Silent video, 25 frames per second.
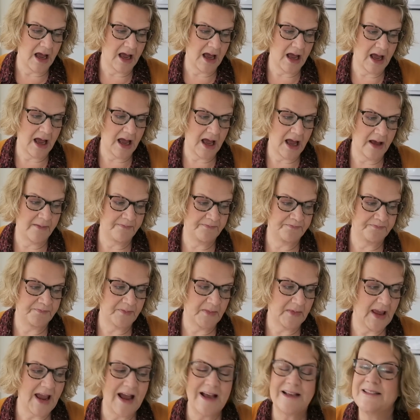Um,
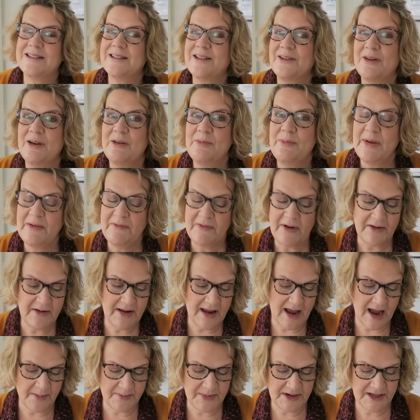yes, yeah, so I'd be
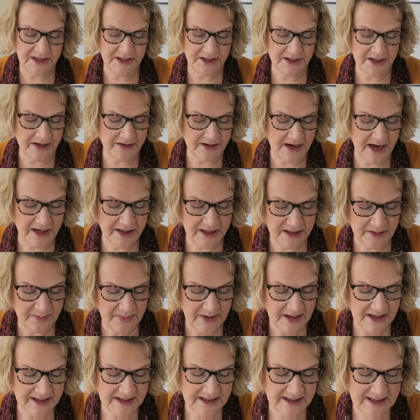very happy to donate to
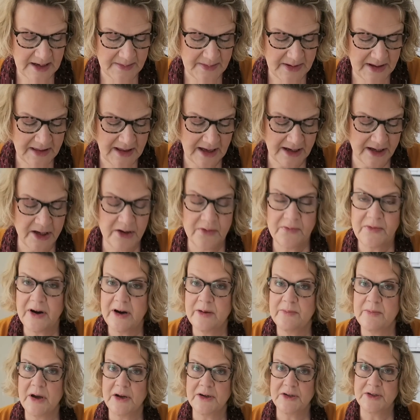Bliss, Debbie. Thank you
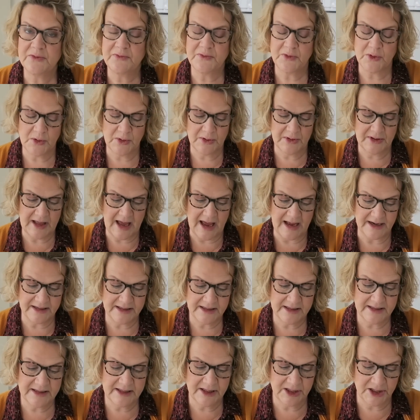very much for that
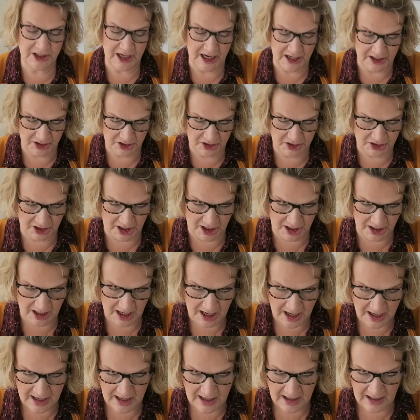suggestion.
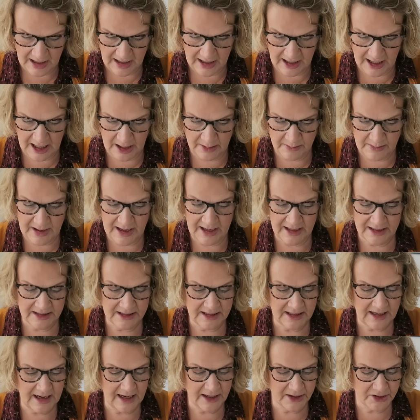Um,
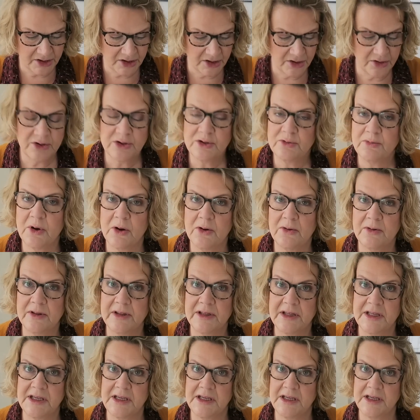and as
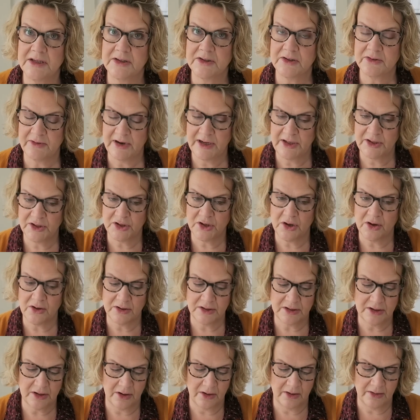usual, the
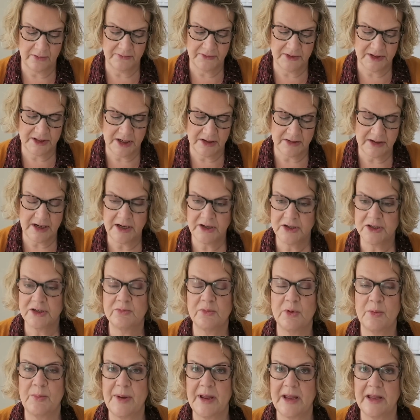screenshot of the
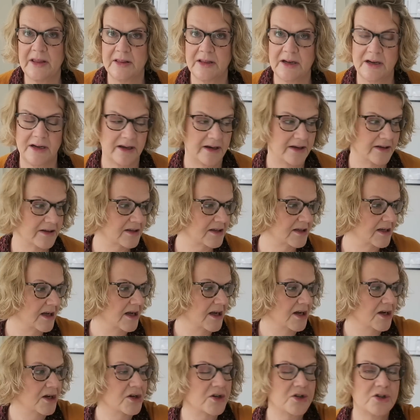donation will be the last
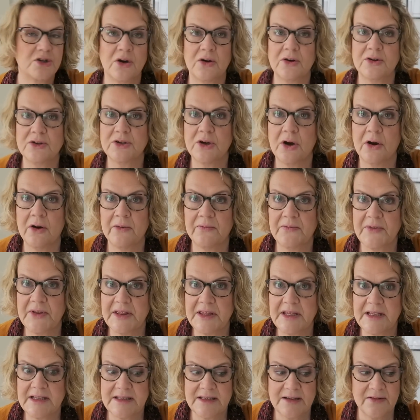shot of
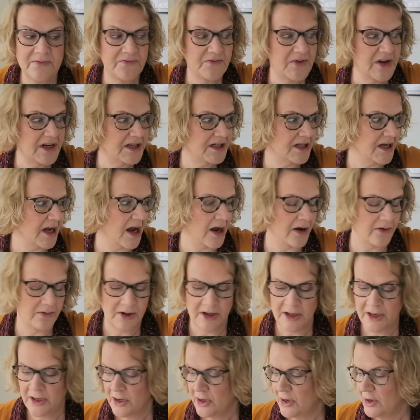this video.
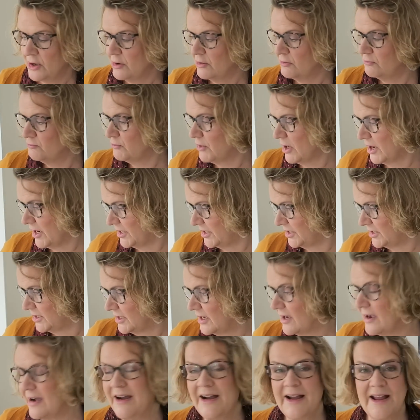Right,
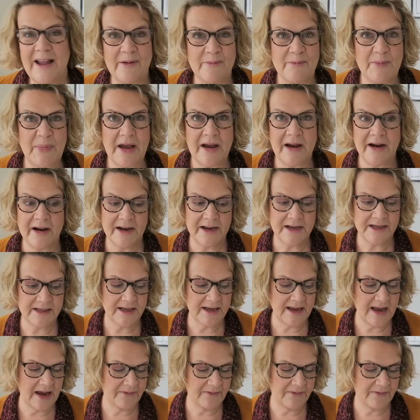I am behind. I